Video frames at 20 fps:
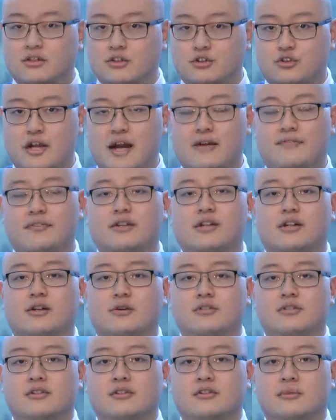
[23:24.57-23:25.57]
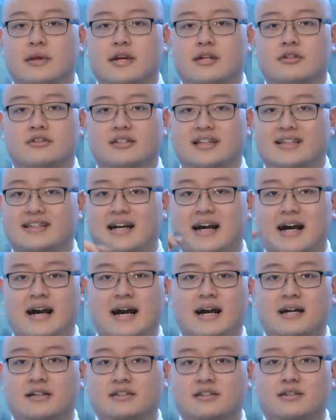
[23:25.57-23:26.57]
the traffic that goes on these pages and get the
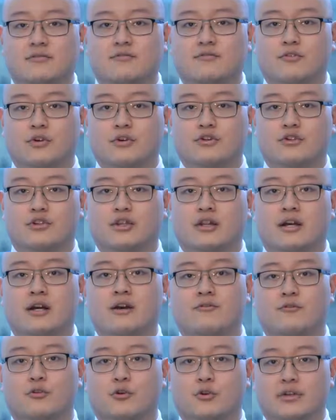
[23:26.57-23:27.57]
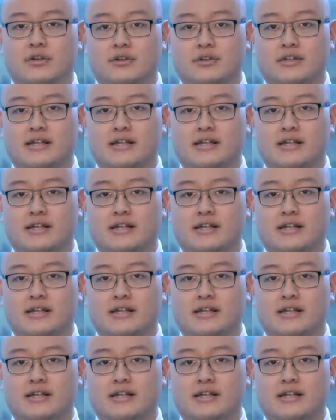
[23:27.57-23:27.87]
highest conversion for your